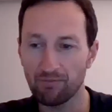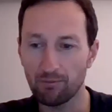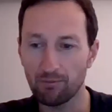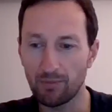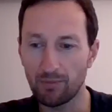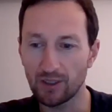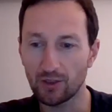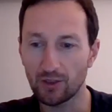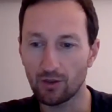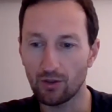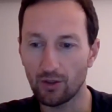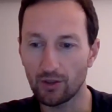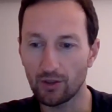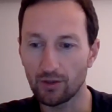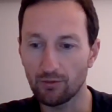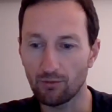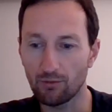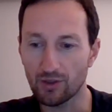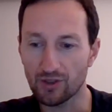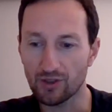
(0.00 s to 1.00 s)
Bitcoin
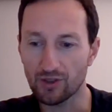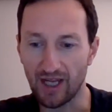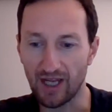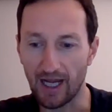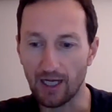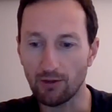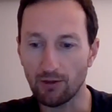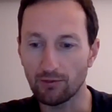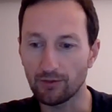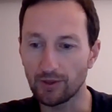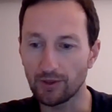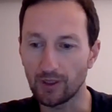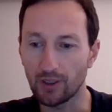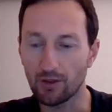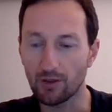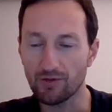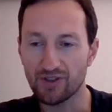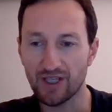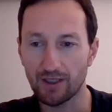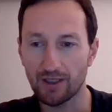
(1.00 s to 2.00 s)
was down
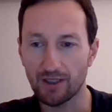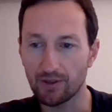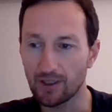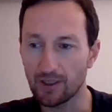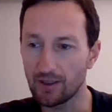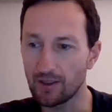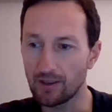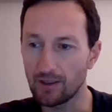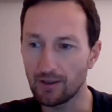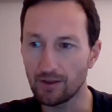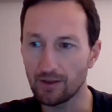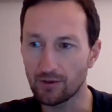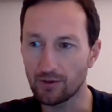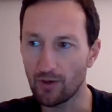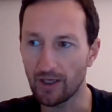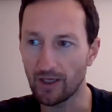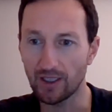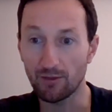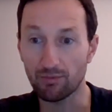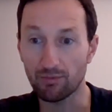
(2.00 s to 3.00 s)
70 to
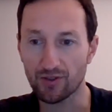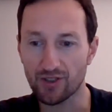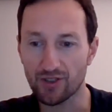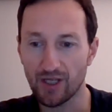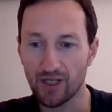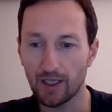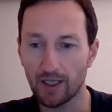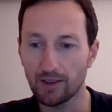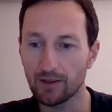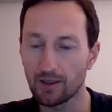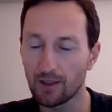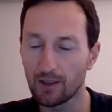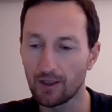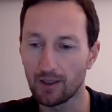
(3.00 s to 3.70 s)
80%